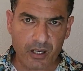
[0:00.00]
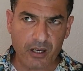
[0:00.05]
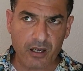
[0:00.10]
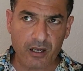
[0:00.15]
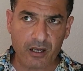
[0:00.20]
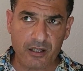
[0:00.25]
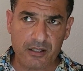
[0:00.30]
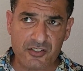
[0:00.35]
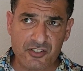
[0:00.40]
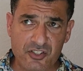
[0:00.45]

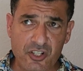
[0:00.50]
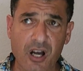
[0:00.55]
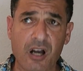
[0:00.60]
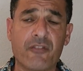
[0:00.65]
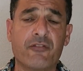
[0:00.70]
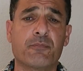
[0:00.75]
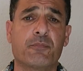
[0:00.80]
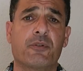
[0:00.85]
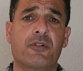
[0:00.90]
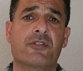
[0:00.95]
a
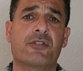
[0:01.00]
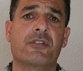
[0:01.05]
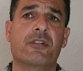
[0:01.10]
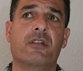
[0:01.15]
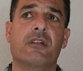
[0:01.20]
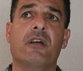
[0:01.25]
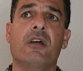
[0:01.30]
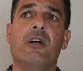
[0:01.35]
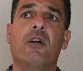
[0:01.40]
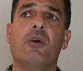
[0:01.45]
soft
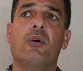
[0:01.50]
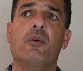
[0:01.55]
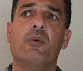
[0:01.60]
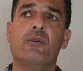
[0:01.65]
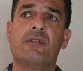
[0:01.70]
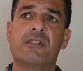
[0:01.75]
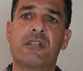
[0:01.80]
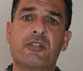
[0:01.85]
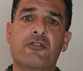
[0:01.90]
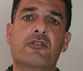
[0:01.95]
person
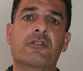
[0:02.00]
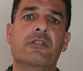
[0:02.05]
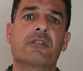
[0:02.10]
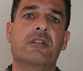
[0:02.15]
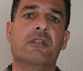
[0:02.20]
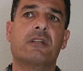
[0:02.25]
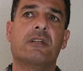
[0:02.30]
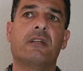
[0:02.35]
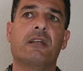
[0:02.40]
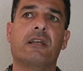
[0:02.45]
who is
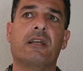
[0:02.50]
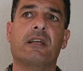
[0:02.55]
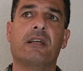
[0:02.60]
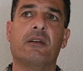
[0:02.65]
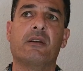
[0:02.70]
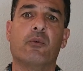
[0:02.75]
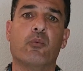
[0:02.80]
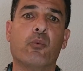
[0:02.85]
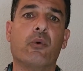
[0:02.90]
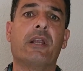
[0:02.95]
interested
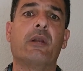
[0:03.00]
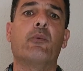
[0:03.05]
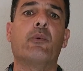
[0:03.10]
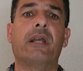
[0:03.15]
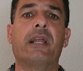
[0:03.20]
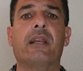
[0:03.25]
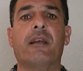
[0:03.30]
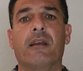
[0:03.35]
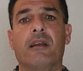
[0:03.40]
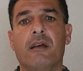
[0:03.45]
in
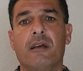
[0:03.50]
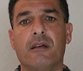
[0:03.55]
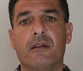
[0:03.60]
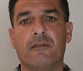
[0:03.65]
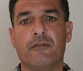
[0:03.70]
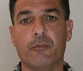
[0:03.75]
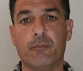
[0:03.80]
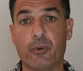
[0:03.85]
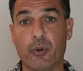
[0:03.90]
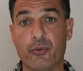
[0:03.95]
win-win
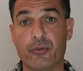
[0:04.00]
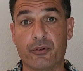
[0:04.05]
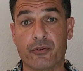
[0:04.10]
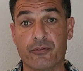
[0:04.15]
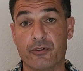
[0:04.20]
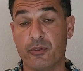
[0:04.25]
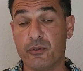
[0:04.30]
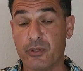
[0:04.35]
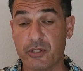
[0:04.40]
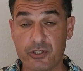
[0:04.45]
for both
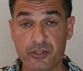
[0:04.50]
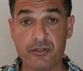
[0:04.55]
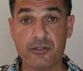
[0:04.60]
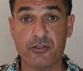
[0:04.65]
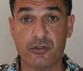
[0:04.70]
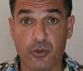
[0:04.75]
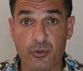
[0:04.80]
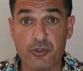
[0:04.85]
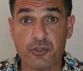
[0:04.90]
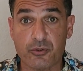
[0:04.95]
of you, and
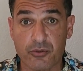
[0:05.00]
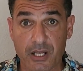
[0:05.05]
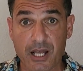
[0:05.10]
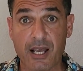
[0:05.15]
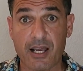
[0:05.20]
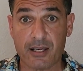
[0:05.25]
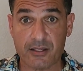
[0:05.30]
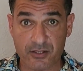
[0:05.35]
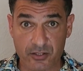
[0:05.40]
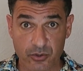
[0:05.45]
so should
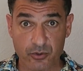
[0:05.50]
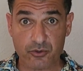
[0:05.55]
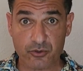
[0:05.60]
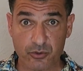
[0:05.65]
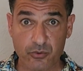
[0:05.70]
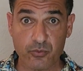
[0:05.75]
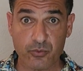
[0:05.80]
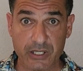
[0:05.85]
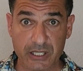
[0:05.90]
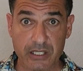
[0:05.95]
I, so
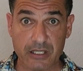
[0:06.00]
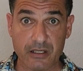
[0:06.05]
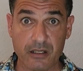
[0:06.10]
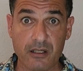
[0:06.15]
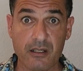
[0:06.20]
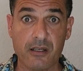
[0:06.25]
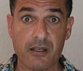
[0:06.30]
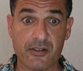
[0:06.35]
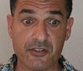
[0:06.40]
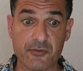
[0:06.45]
should we
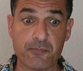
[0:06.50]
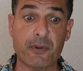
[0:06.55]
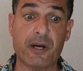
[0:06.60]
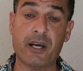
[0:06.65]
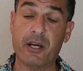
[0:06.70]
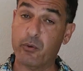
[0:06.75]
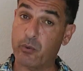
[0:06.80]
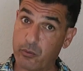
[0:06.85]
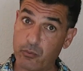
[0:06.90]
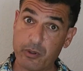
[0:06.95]

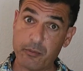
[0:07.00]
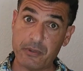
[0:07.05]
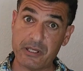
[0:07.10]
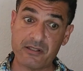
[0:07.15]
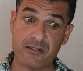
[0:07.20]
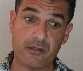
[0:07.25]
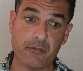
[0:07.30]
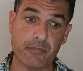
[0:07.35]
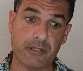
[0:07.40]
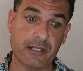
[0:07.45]
aspire when we
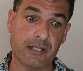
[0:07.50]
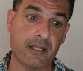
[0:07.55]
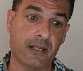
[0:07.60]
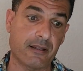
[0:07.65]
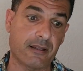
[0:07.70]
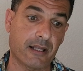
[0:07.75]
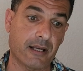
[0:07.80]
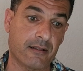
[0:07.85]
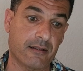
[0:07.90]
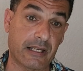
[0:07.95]
meet somebody
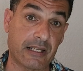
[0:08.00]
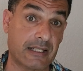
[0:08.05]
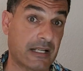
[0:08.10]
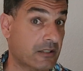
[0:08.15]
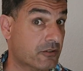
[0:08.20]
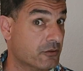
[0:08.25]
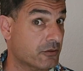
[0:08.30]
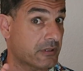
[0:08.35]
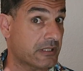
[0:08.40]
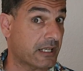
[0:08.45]
like that, and
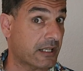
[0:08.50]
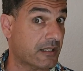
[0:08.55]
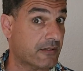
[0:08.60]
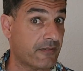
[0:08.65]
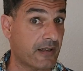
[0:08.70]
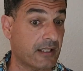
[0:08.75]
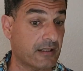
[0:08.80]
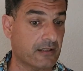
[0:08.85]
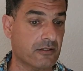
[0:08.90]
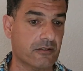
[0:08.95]
not to take
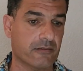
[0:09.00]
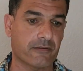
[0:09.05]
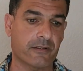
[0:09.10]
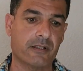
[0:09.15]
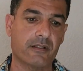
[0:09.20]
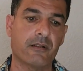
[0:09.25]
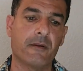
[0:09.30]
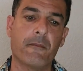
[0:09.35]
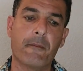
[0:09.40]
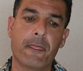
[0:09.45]
advantage of
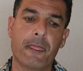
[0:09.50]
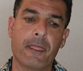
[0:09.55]
it.